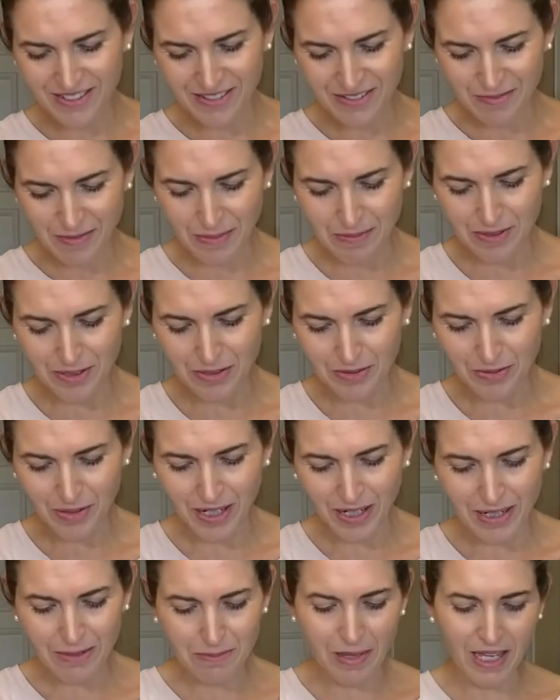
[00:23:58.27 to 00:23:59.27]
Maybe you'll
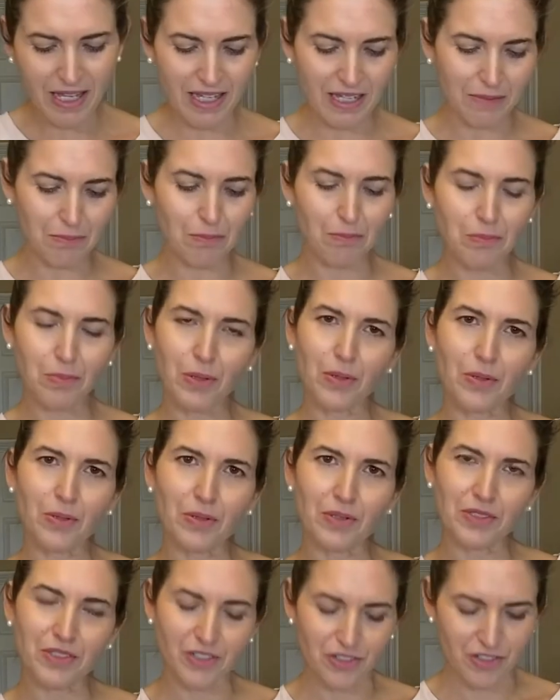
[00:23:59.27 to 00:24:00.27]
want to make a
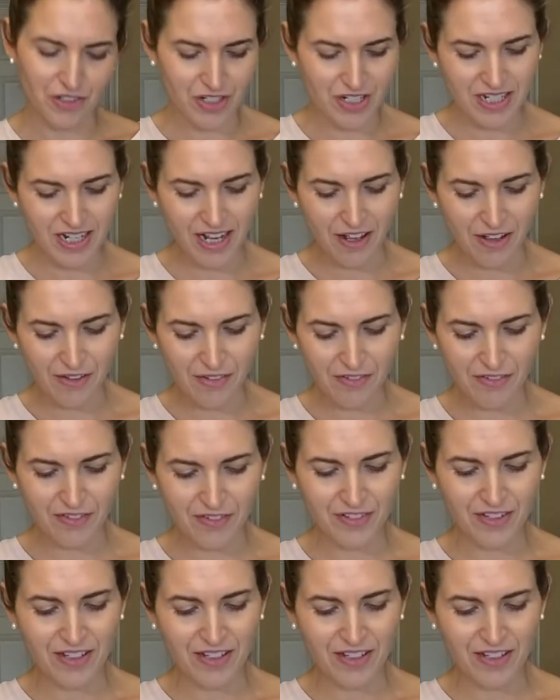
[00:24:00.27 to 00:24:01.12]
bowl yourself.